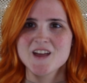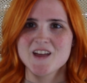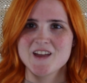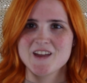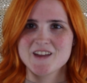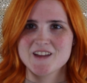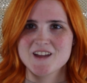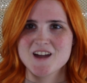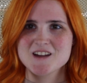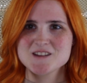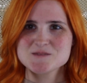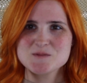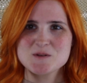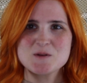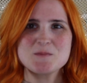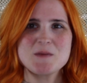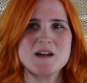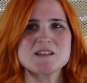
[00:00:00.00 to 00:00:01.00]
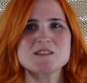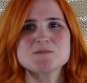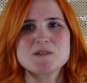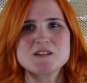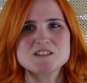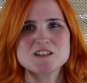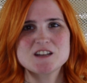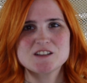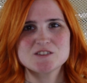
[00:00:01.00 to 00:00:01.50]
Hey guys, welcome back to
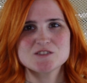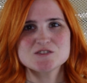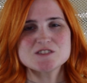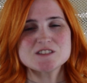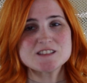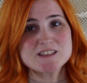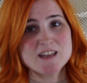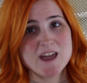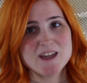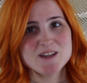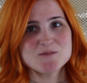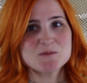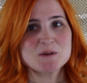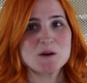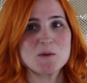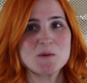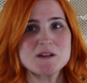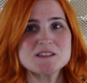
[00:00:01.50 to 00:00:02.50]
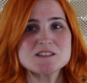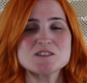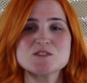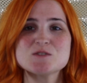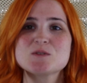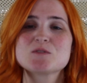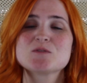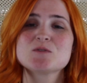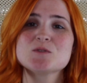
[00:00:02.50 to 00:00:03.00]
my channel. Today we're going to
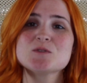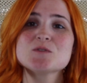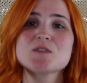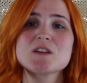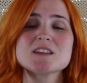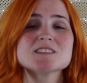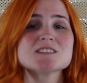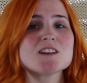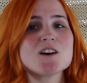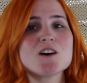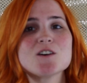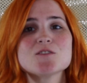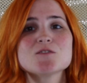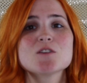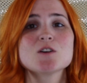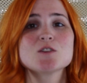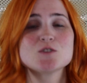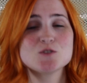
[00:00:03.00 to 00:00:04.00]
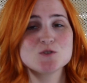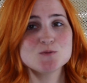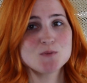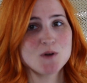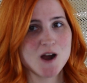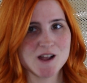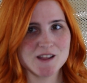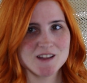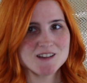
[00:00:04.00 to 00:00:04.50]
do a full face of new
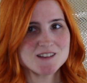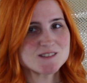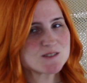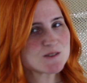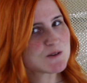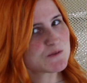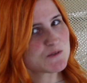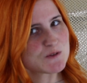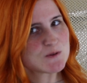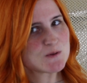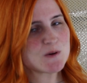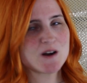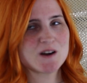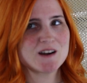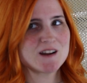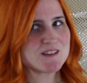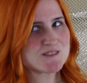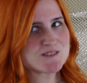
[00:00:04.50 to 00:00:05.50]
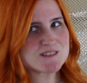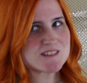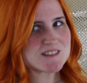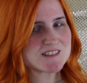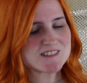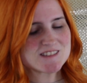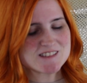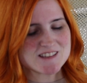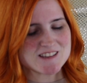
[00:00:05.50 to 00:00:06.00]
products, so if you are interested
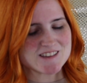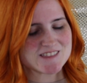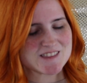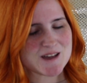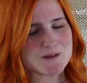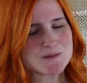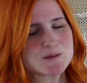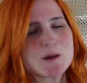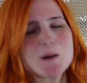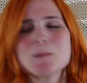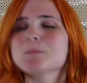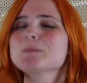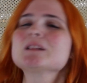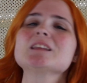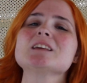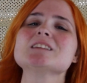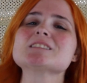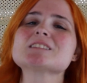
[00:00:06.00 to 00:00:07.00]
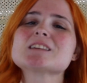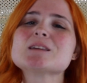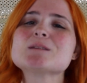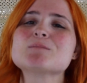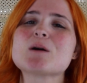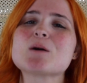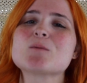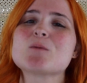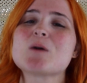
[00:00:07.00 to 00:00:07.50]
in seeing that, please keep
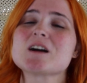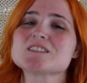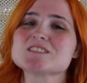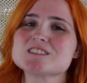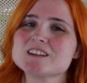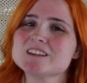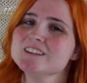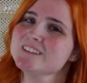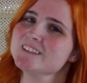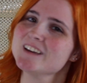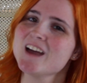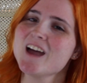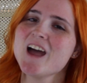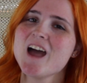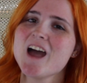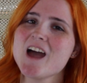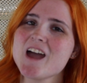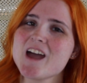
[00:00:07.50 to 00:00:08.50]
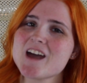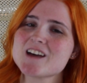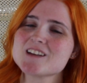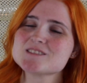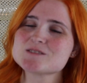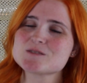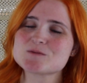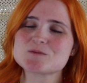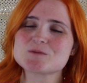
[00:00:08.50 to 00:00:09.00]
on watching.
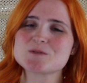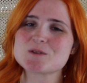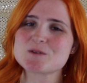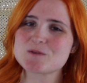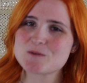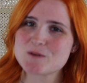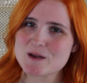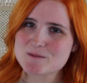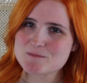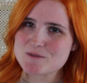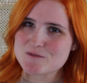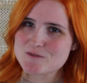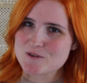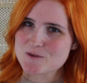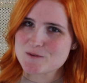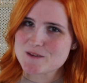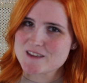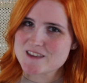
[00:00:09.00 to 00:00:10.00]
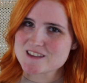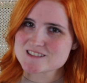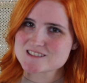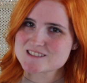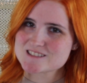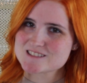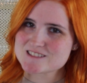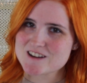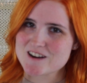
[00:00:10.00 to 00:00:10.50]
And real quick before we get
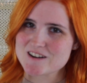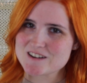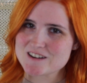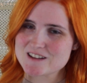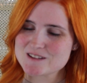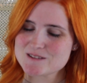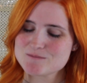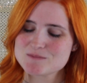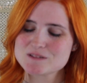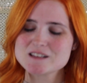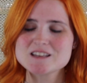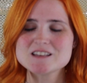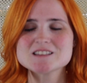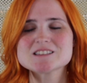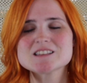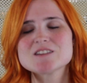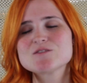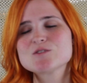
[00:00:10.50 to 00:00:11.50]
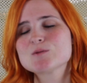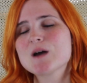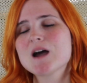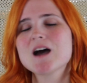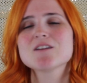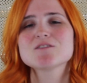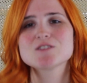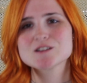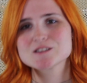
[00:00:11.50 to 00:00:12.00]
started, please, if you
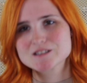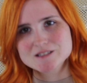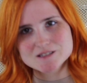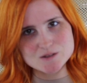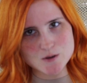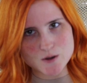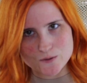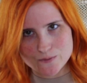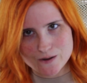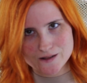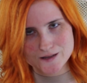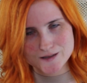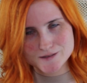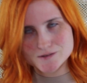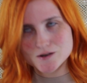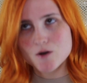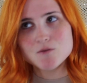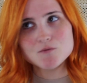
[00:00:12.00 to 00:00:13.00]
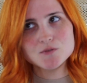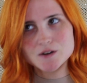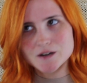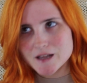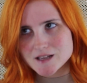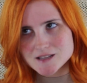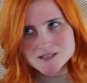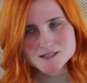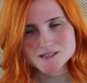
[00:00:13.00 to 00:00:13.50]
have not done so already, don't
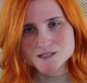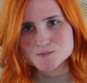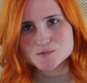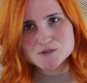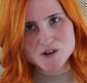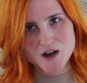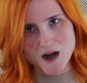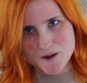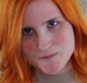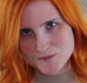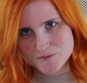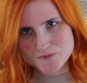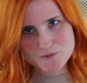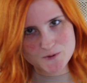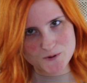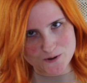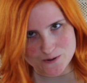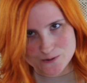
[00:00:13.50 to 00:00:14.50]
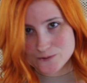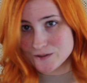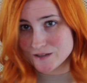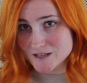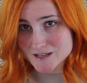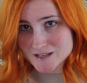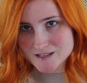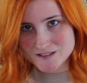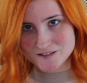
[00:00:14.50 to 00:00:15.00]
forget to subscribe before you
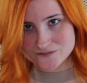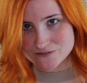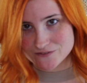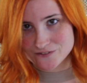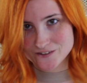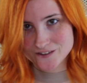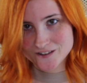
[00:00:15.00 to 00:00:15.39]
leave.